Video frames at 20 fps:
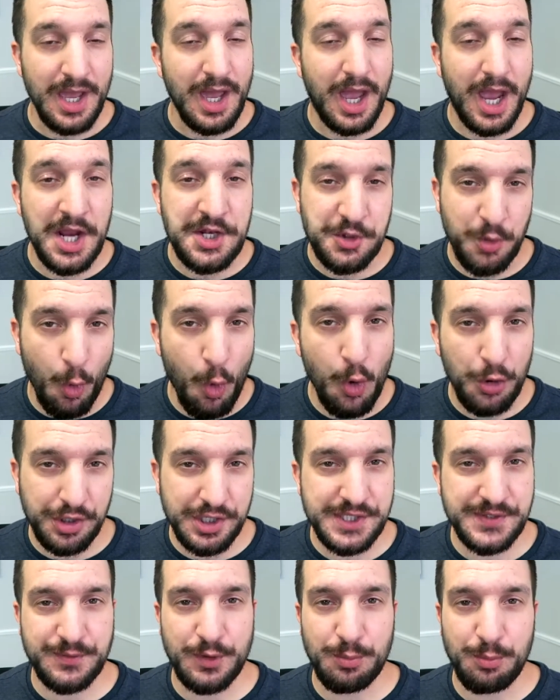and
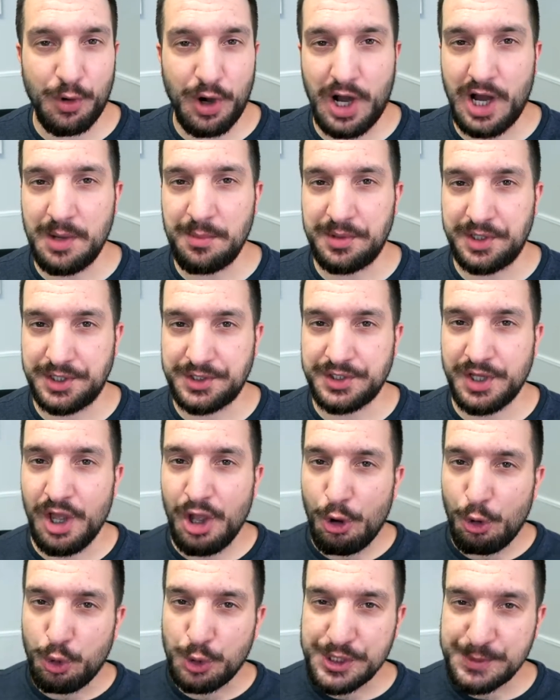orders from Muhammad
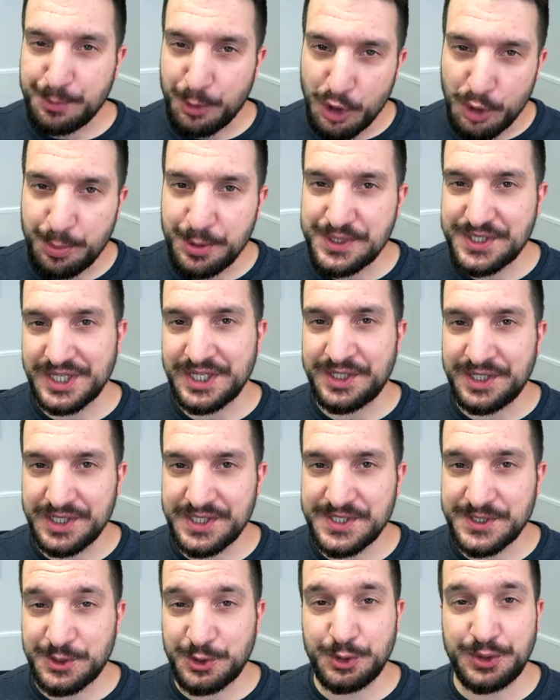whose purpose it
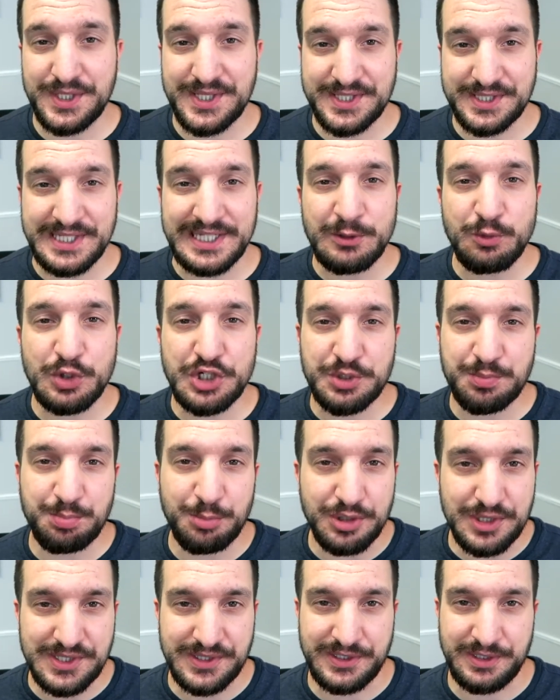is to distinguish
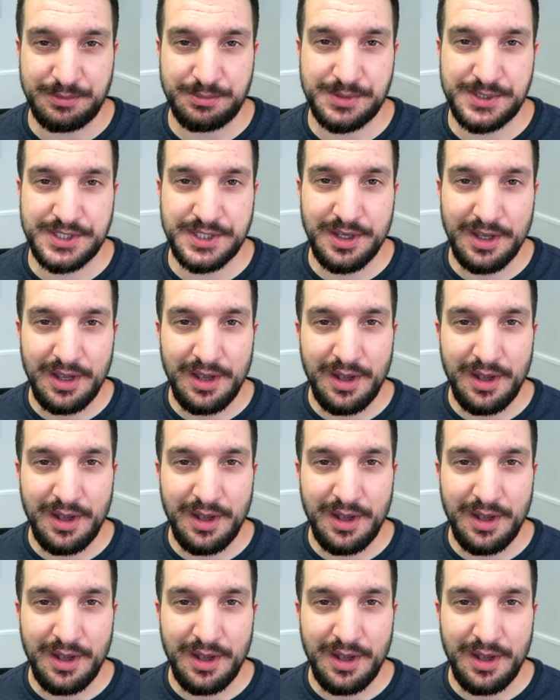Muslims